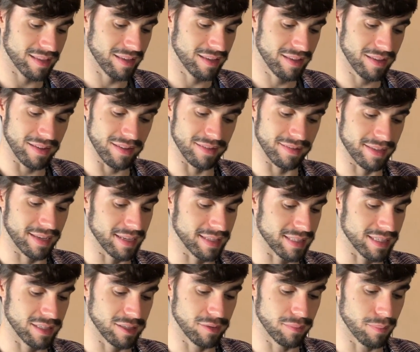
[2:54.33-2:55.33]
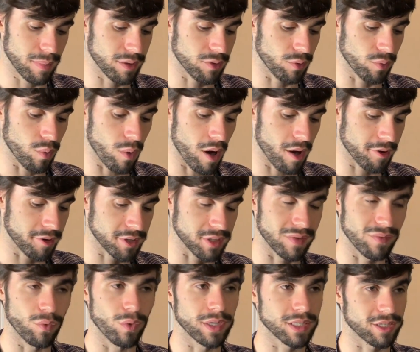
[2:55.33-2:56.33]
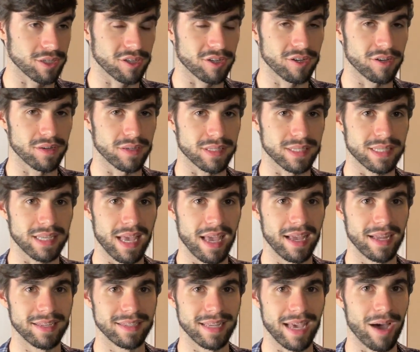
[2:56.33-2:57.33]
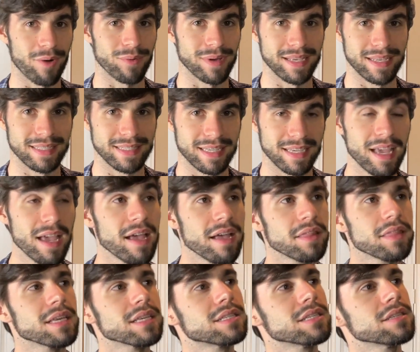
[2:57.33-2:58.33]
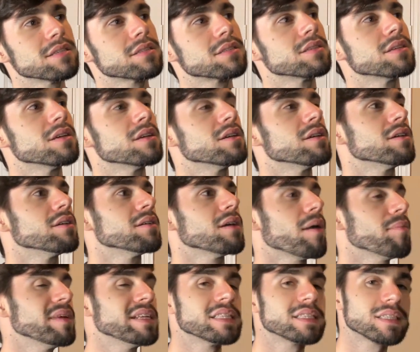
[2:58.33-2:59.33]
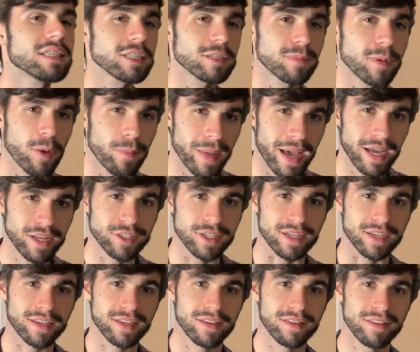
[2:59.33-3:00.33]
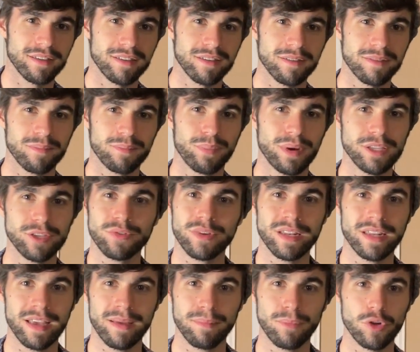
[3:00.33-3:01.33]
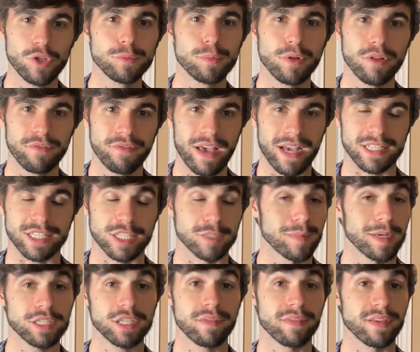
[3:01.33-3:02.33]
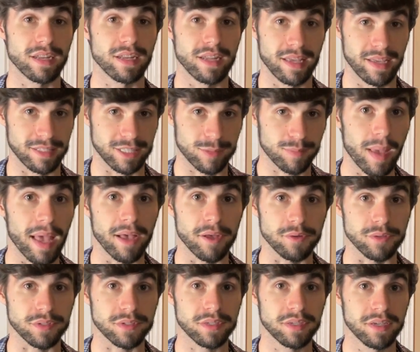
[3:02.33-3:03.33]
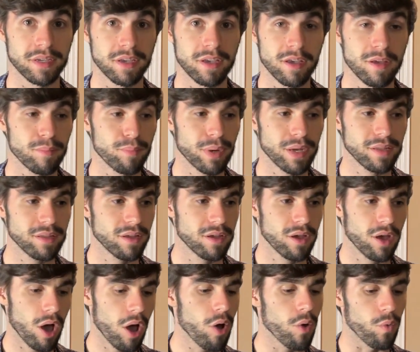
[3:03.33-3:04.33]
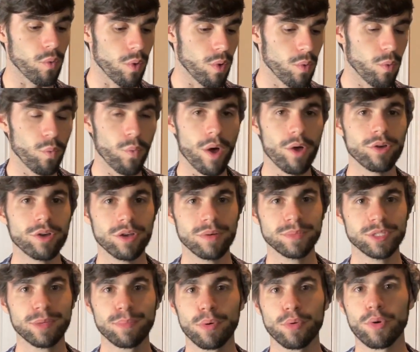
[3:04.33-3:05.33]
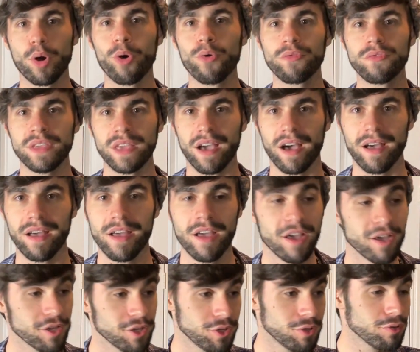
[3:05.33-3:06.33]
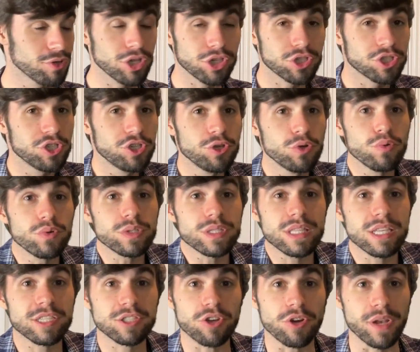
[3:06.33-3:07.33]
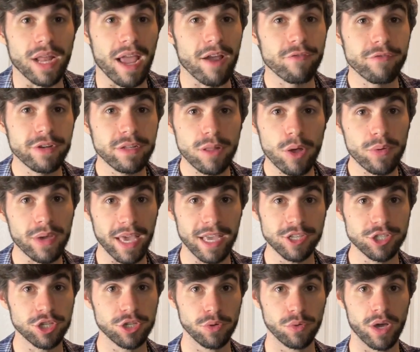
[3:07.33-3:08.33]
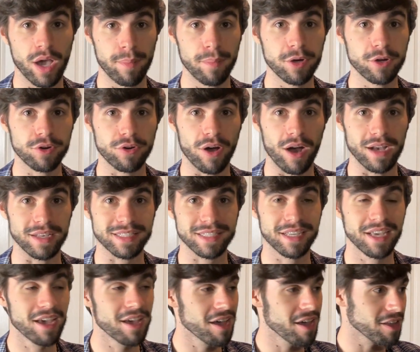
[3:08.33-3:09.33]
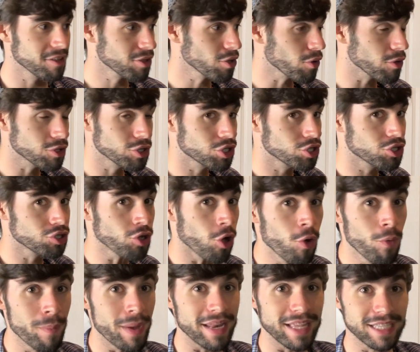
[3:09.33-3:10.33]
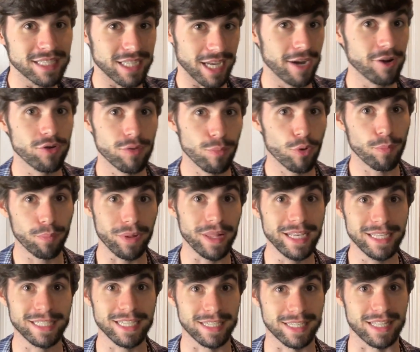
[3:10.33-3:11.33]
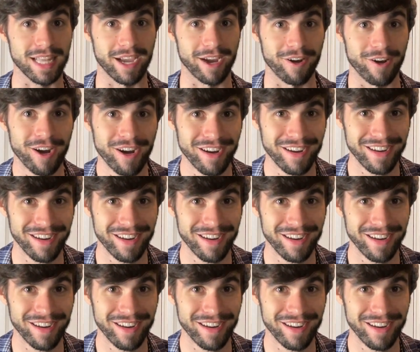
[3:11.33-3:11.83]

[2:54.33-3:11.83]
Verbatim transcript: it gets into muddled waters of what's a curse and how easy this is i mean it's dispel magic but you can hit multiple effects especially if to hit spells but Oh, welcome to Barovia. You just use this on every location you come across. There are so many terrible places there.